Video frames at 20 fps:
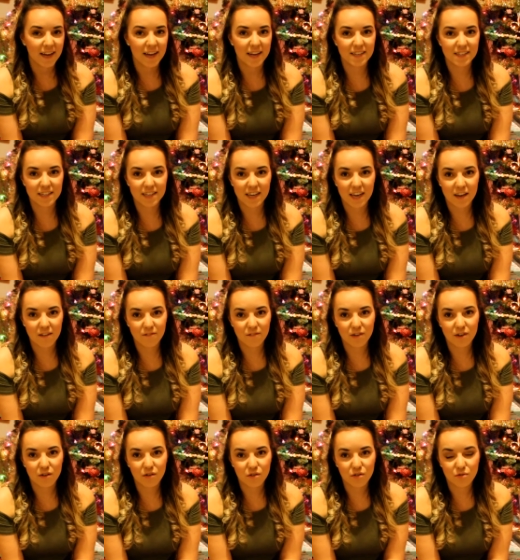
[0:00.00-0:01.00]
It's a game for
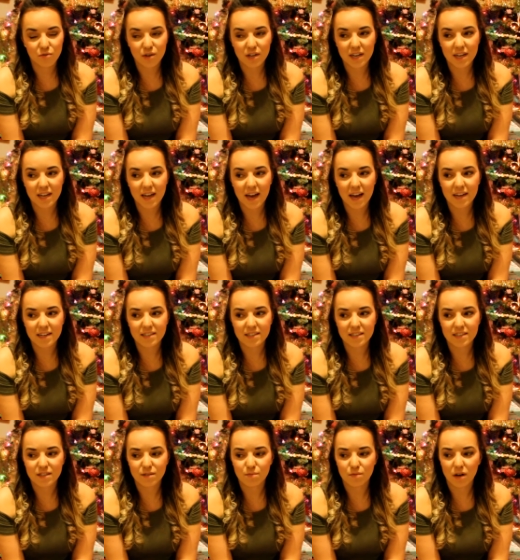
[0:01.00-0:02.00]
your 3DS and
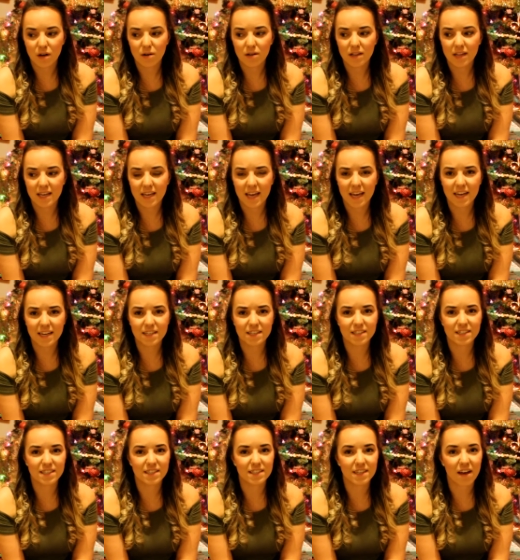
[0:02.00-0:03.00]
it's probably like
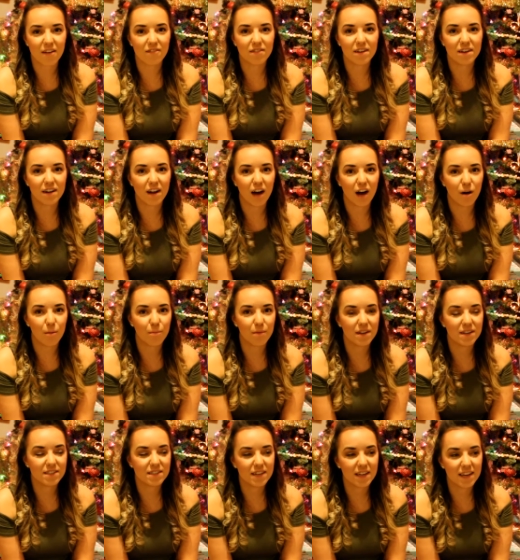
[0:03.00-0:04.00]
ages 7 and up.
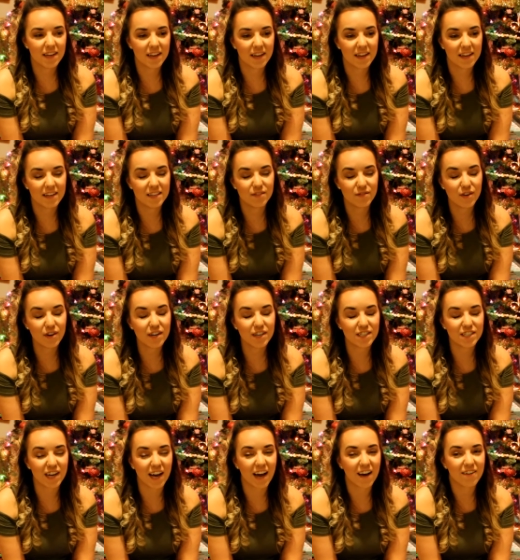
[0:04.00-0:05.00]
It's like, it's very
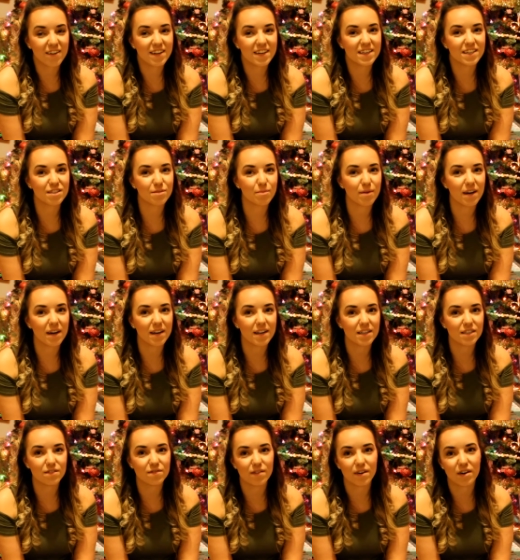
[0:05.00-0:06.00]
childish, but
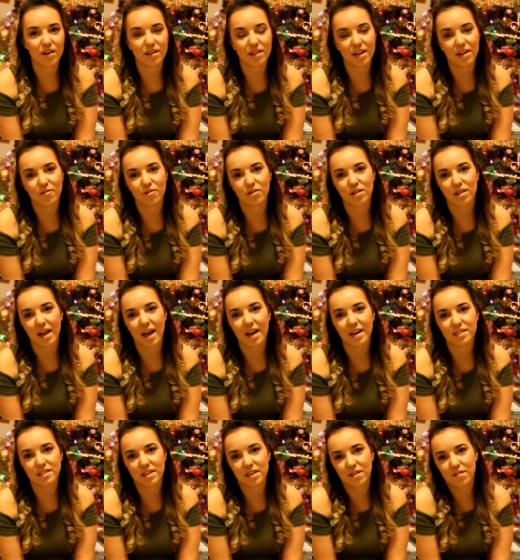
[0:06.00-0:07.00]
it's very like
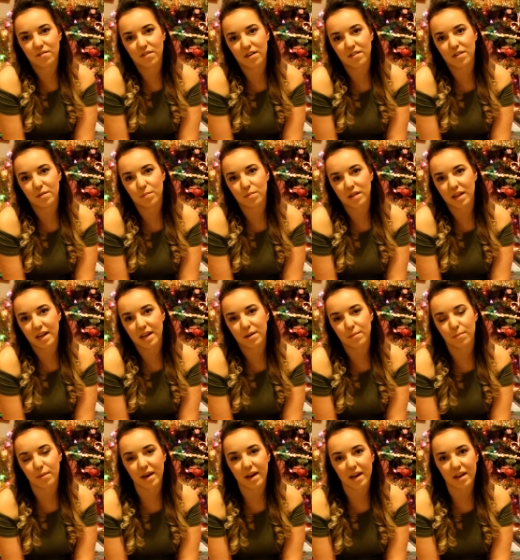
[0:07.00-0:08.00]
relaxing and fun to play in
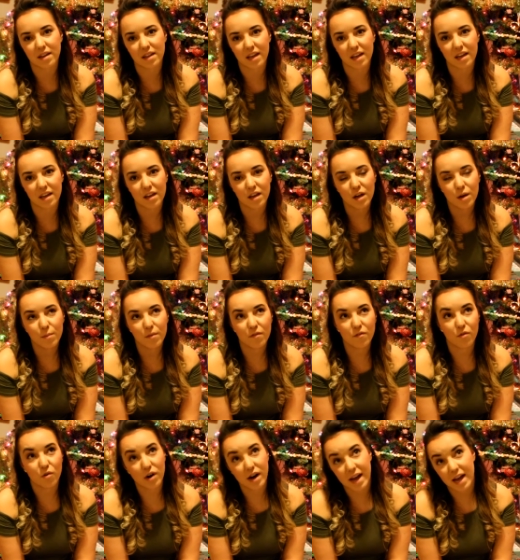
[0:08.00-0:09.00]
bed, like
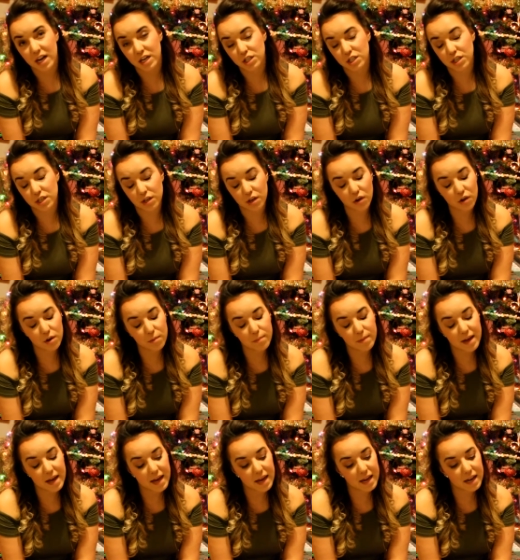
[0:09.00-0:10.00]
before I actually go to
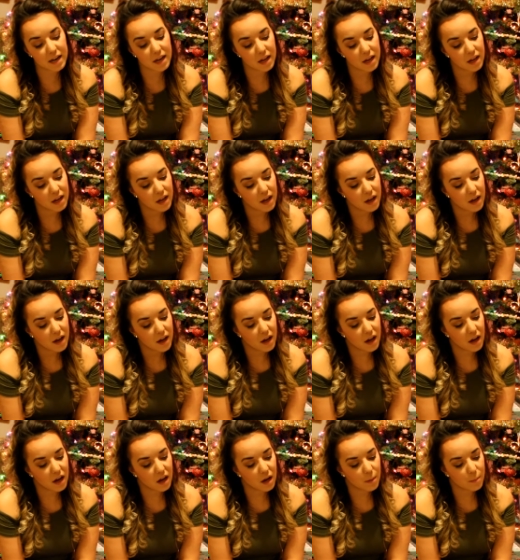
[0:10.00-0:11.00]
bed.
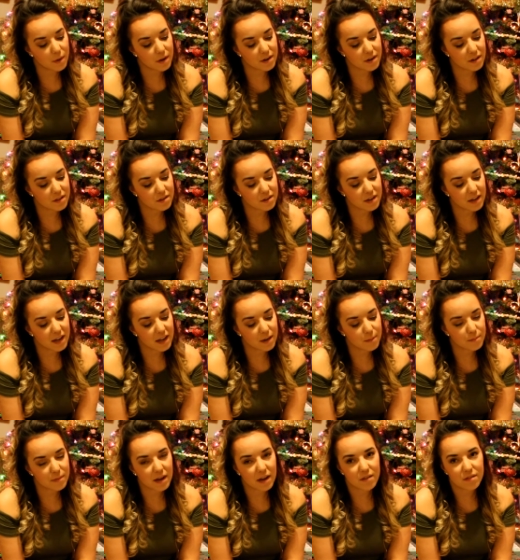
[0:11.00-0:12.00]
Um, another
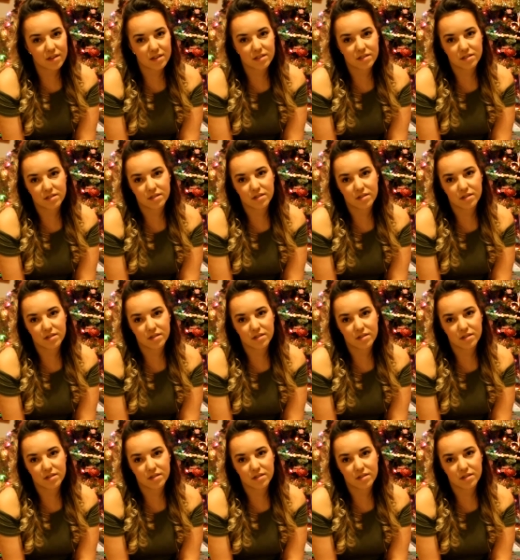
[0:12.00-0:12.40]
game, now this,